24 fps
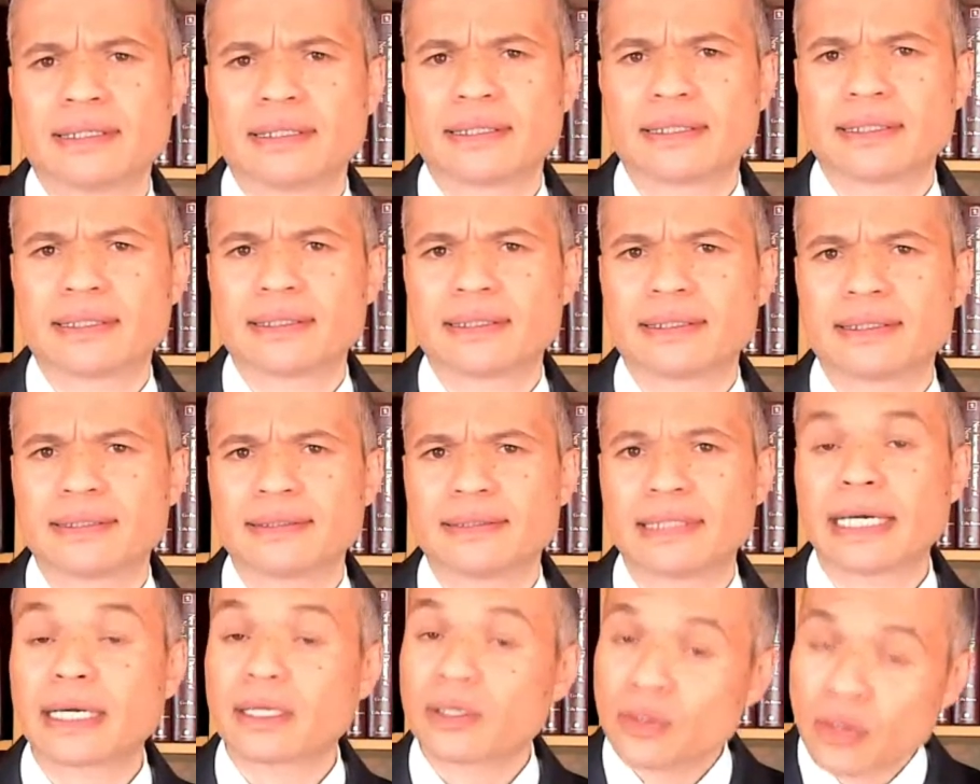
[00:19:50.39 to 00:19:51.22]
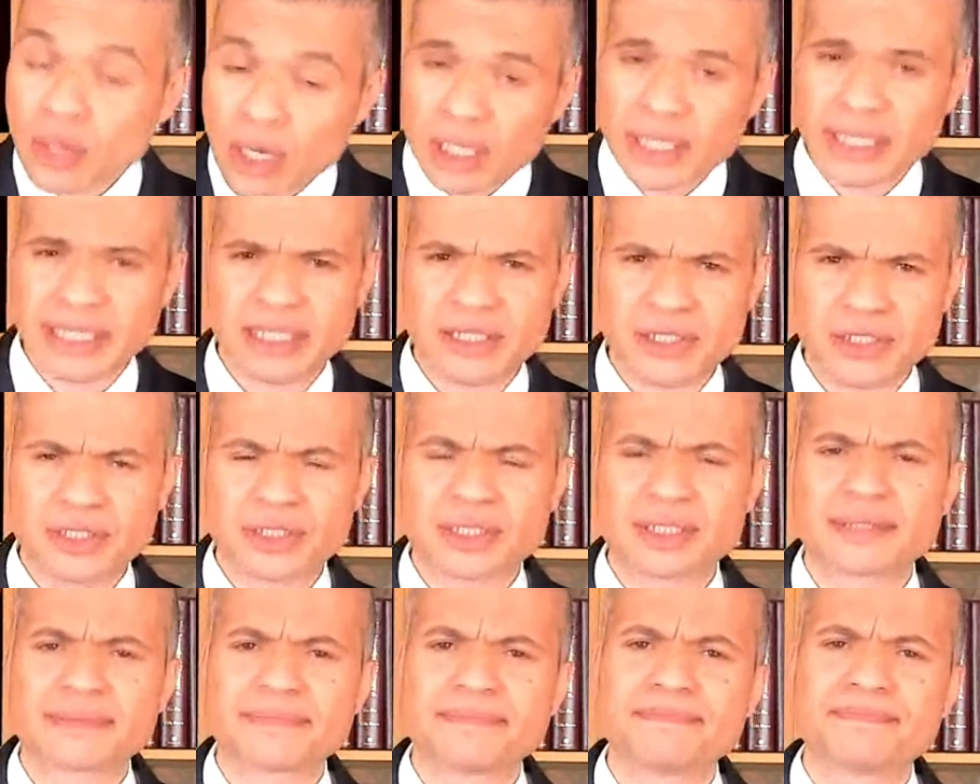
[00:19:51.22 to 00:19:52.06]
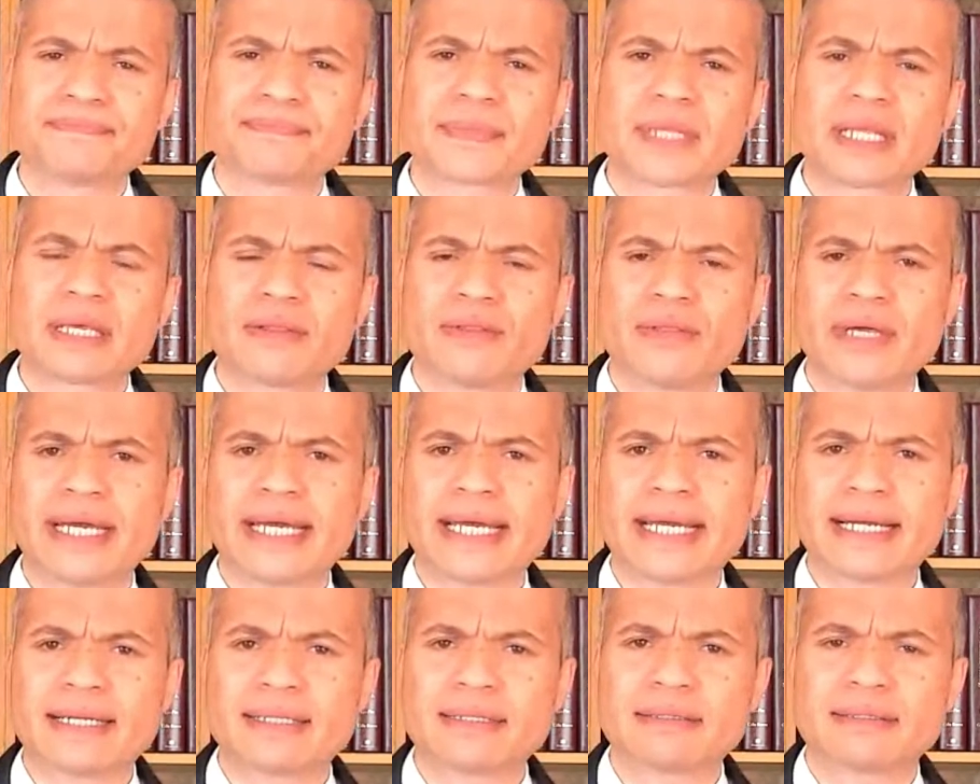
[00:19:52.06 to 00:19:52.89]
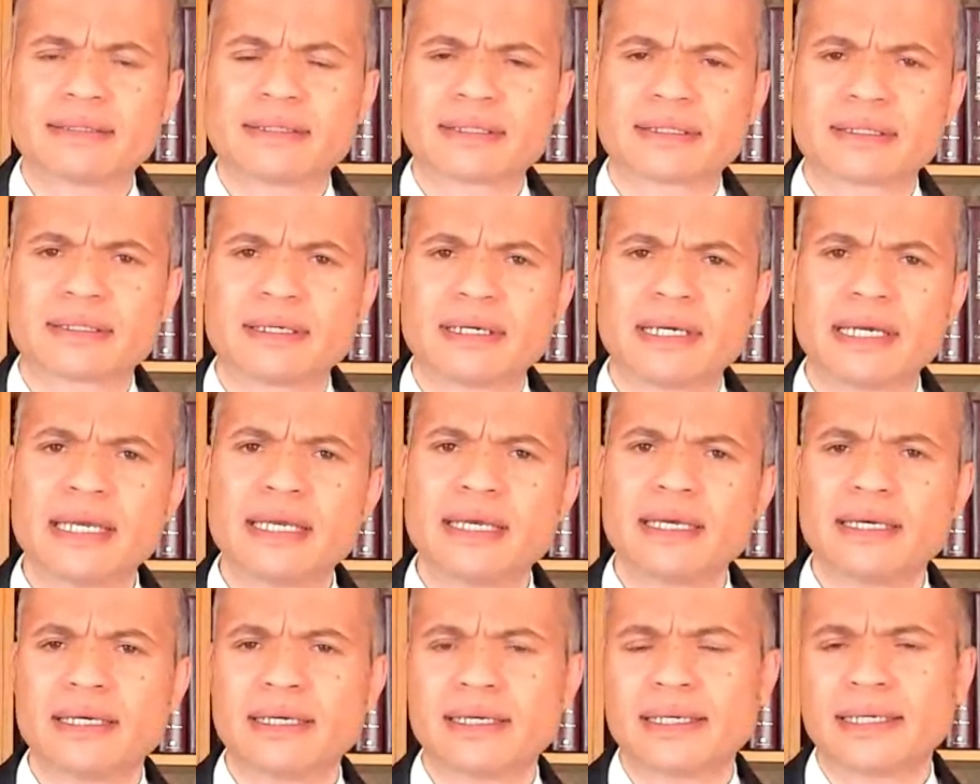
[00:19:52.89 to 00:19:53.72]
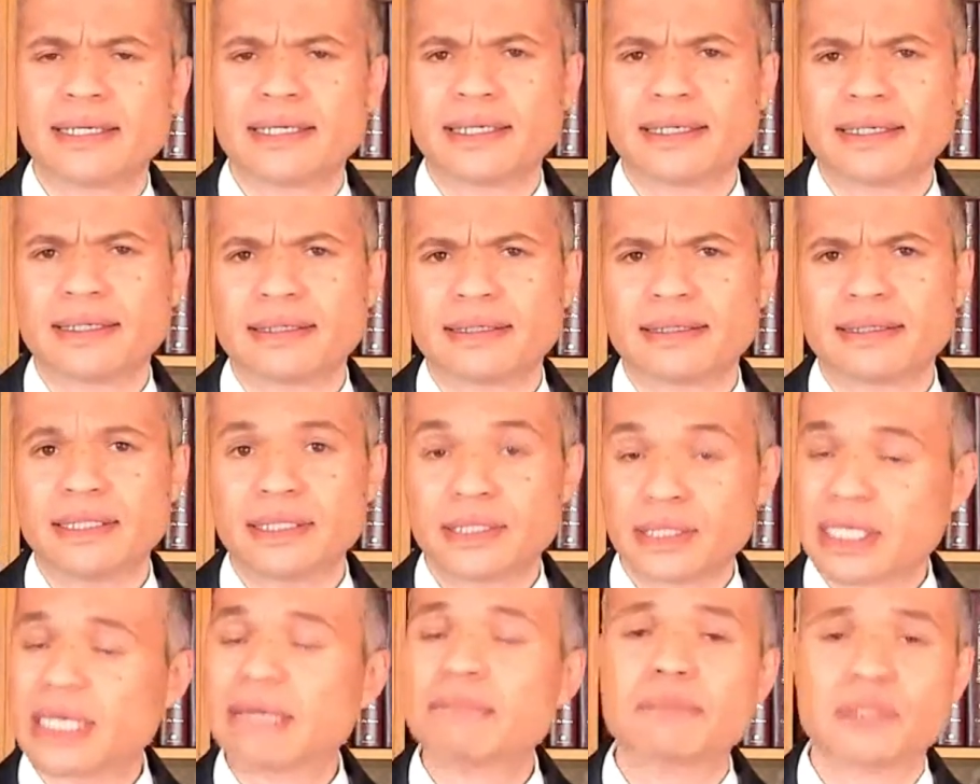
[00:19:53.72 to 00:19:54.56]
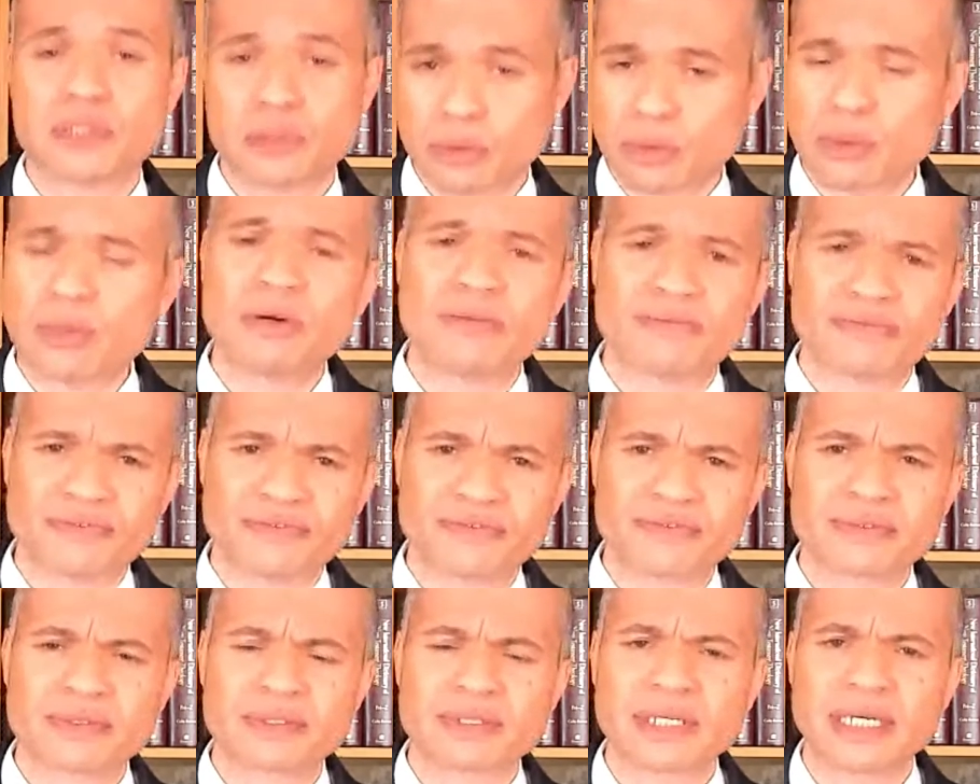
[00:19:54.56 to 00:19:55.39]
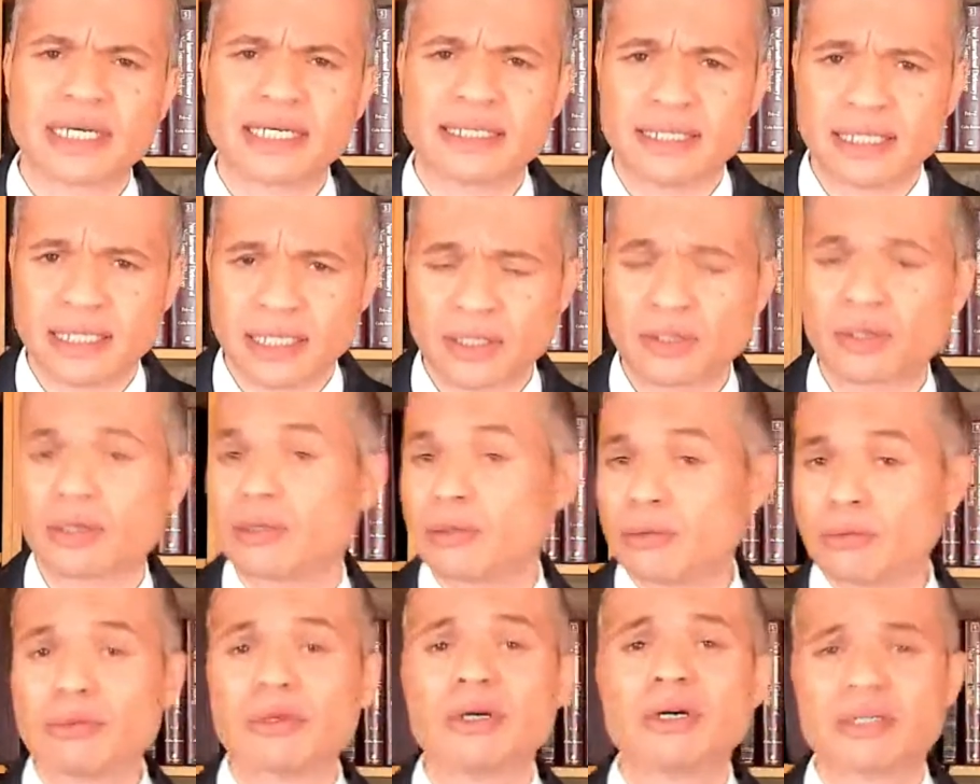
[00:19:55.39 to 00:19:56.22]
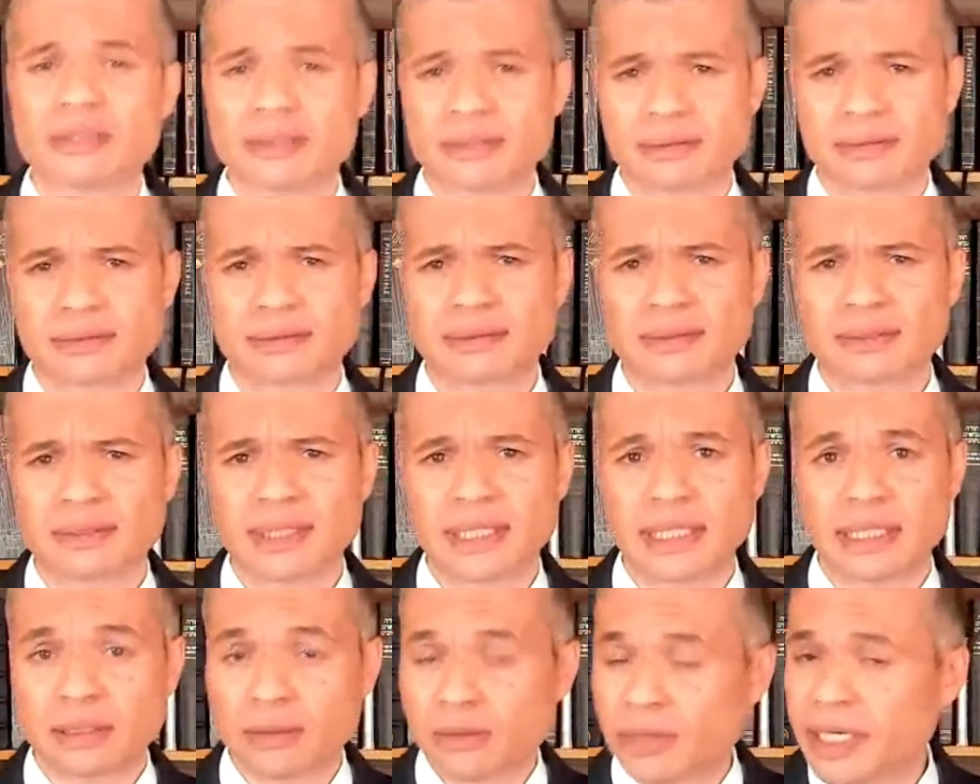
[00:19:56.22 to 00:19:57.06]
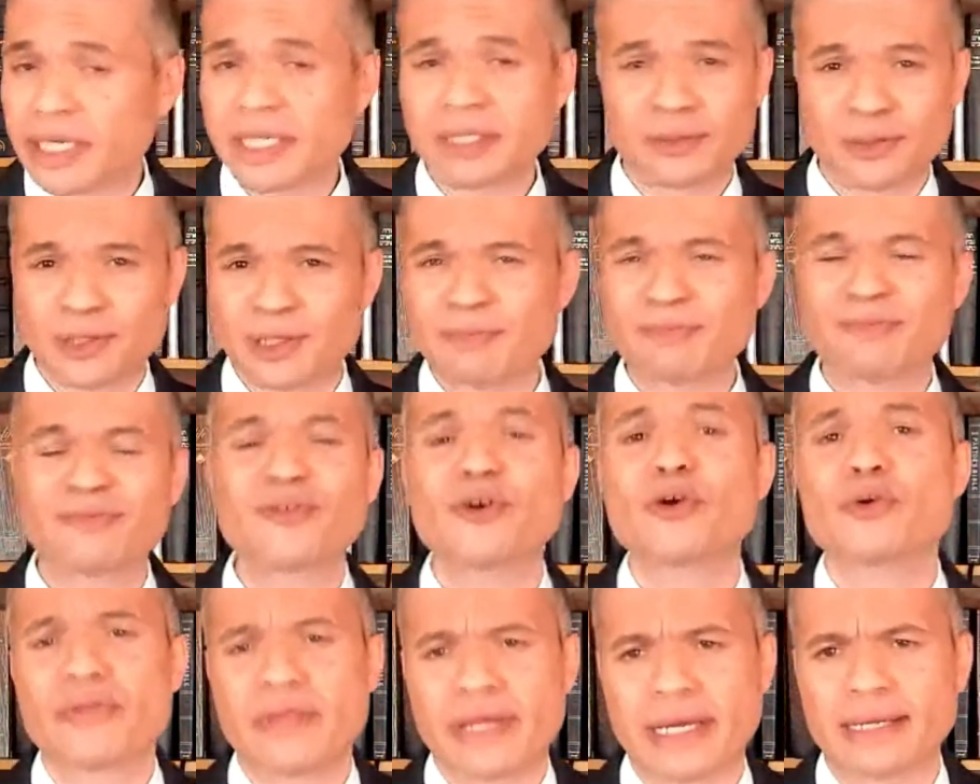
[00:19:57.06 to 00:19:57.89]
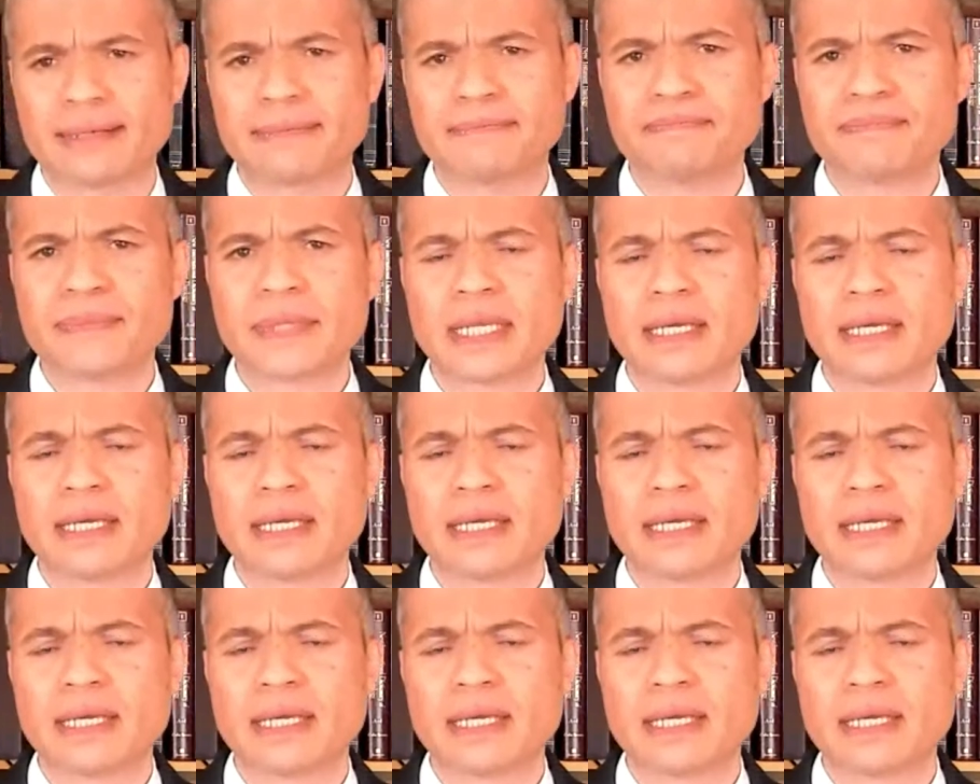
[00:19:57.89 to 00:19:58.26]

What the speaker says: acknowledged that his numbers were off and that he got it wrong, and credit to him for that.